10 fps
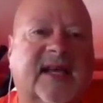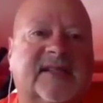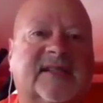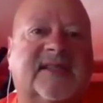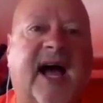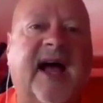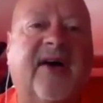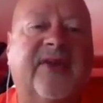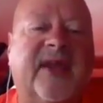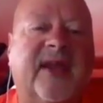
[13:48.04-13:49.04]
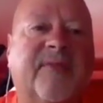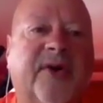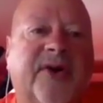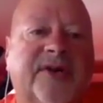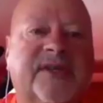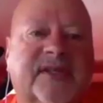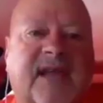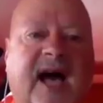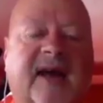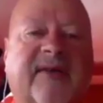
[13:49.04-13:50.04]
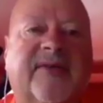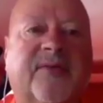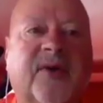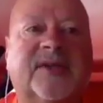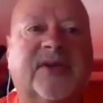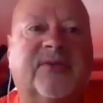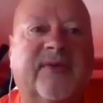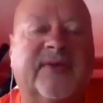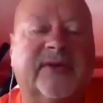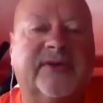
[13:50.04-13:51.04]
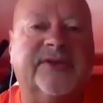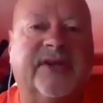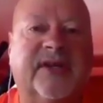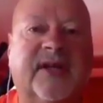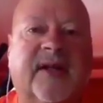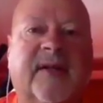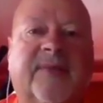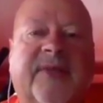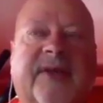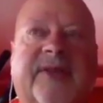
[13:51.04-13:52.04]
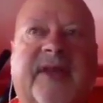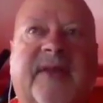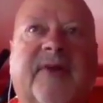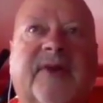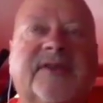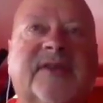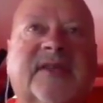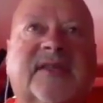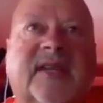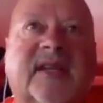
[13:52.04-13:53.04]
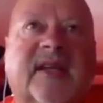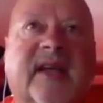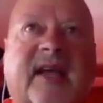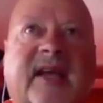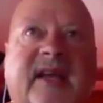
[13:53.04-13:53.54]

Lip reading: a style that emerges out of the Russian Revolution, that emerges in